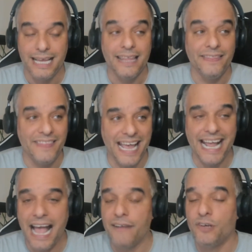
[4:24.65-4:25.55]
They
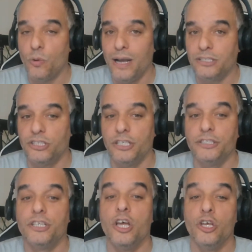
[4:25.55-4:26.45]
have
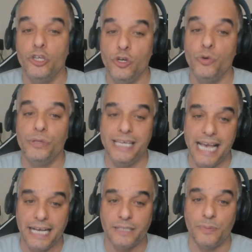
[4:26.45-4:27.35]
questions. You, the
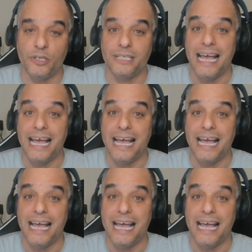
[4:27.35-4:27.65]
expert,